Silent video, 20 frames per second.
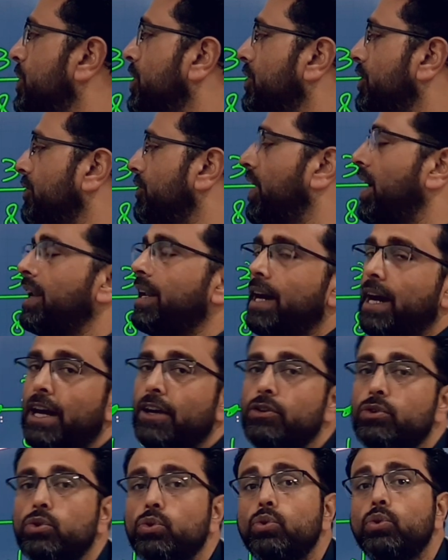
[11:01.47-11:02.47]
between 1
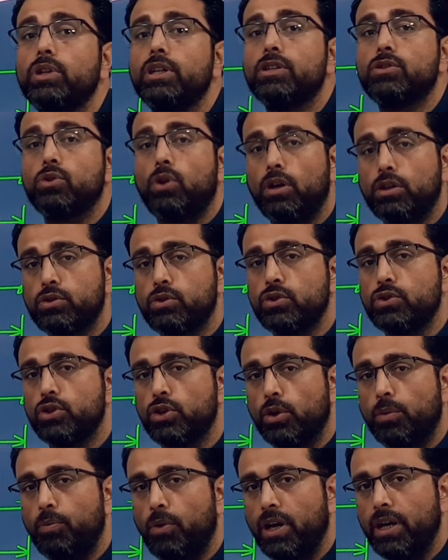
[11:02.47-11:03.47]
and 2 is also
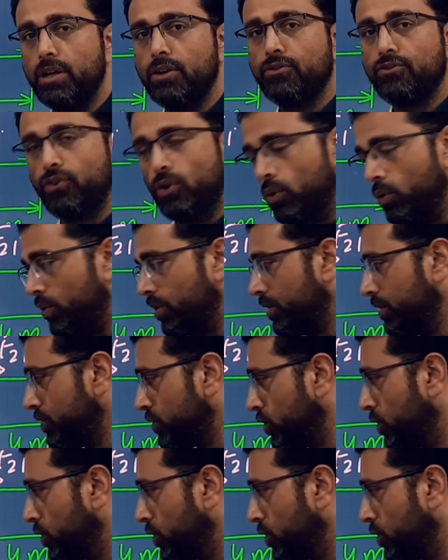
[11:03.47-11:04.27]
0 0.4. 0